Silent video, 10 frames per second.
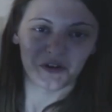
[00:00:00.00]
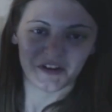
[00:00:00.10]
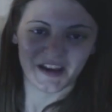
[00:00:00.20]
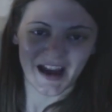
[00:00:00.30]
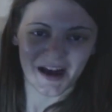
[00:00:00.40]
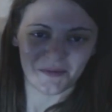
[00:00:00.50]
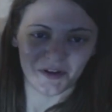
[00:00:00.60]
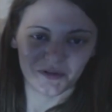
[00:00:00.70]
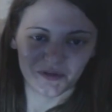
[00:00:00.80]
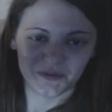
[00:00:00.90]
another
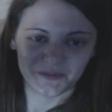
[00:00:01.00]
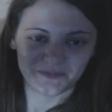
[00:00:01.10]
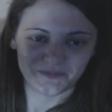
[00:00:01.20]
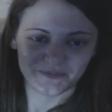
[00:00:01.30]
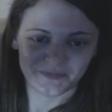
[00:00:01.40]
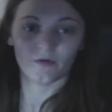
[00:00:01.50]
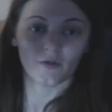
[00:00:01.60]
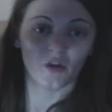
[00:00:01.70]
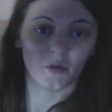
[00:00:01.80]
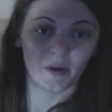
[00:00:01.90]
Cartman. We've
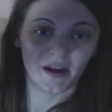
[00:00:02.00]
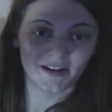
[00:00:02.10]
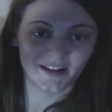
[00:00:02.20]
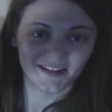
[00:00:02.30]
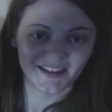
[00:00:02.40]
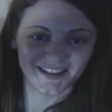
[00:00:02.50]
got the pig.